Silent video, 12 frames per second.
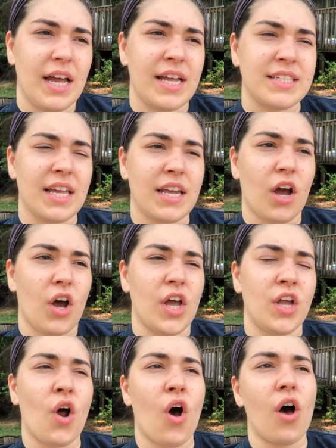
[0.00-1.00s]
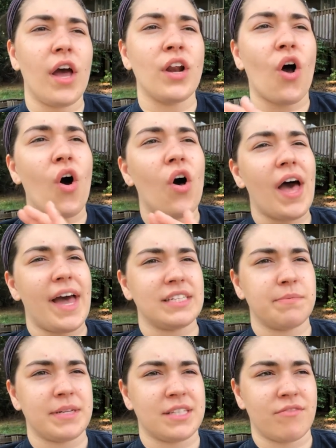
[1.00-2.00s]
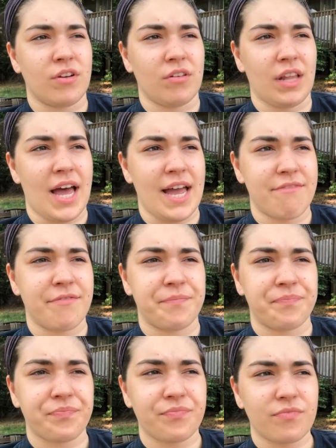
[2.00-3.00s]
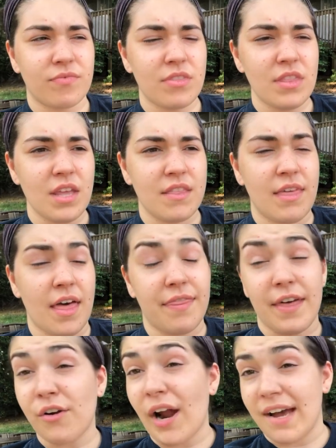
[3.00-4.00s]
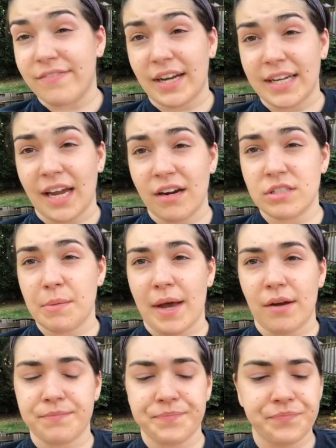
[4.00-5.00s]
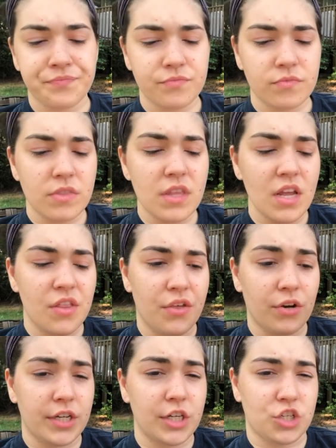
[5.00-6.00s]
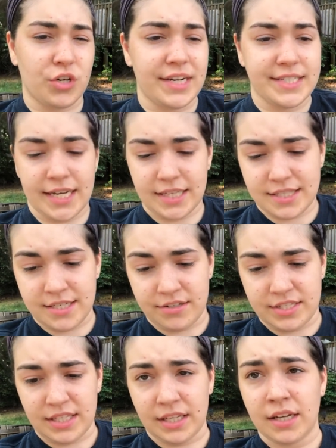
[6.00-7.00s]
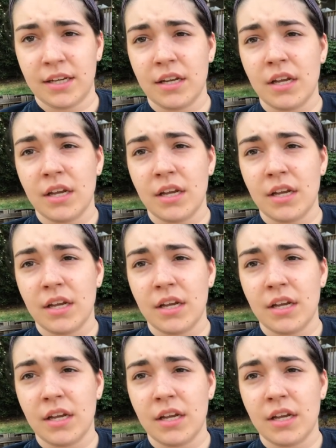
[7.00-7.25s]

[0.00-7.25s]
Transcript: it's like in all, in all aspects of their life, that their F I cares about, they're going to try and take it seriously.